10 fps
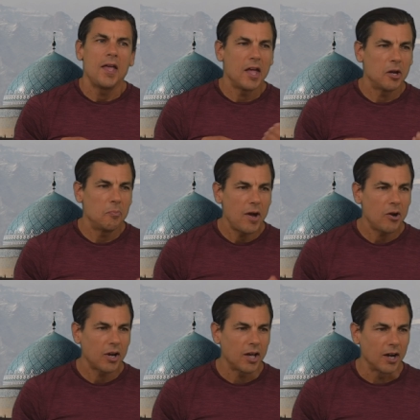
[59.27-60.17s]
In
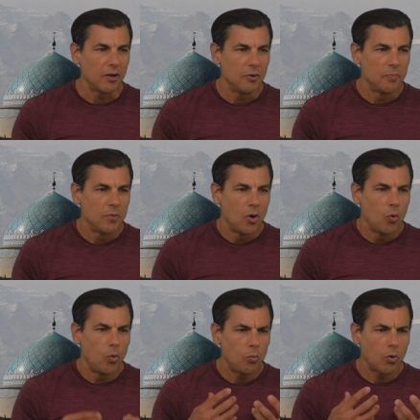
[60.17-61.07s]
America,
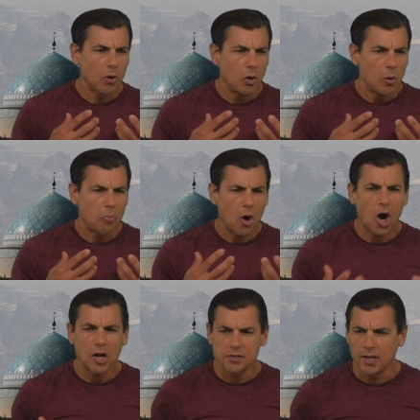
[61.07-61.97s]
when we're
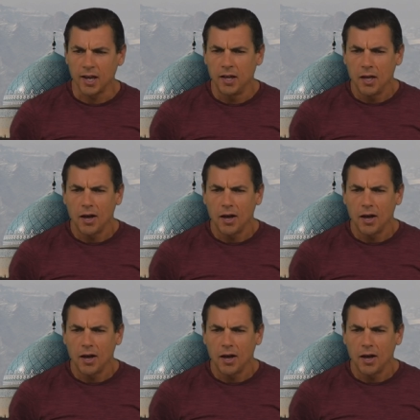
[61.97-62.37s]
pausing,